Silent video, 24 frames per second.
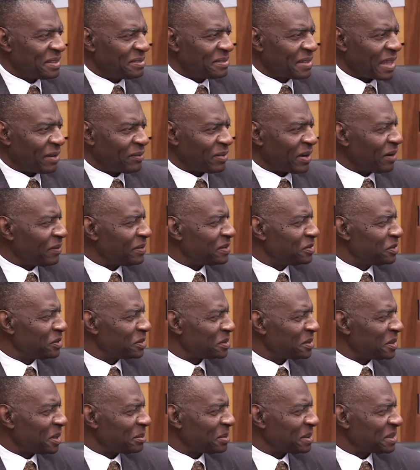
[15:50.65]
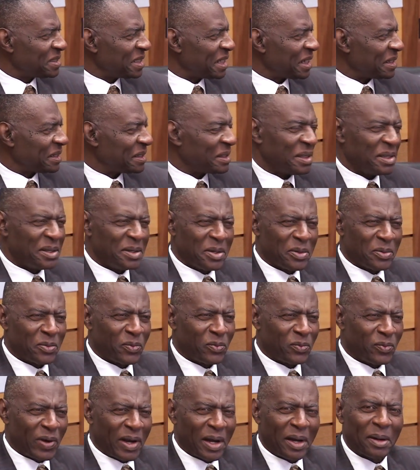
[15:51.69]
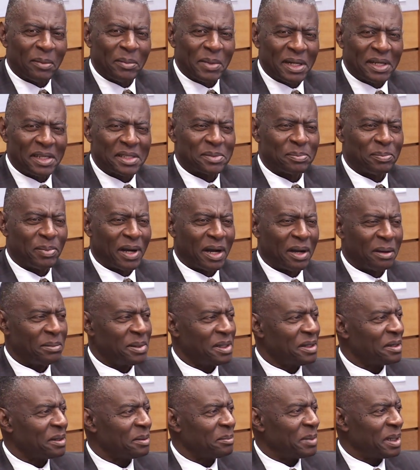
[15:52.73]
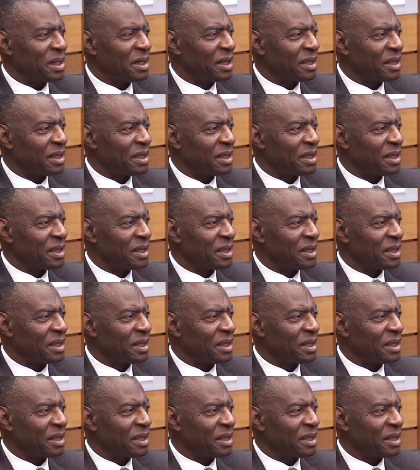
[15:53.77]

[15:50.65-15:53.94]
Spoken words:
They would always do a double take. Wow, man, that's Bob Love, man.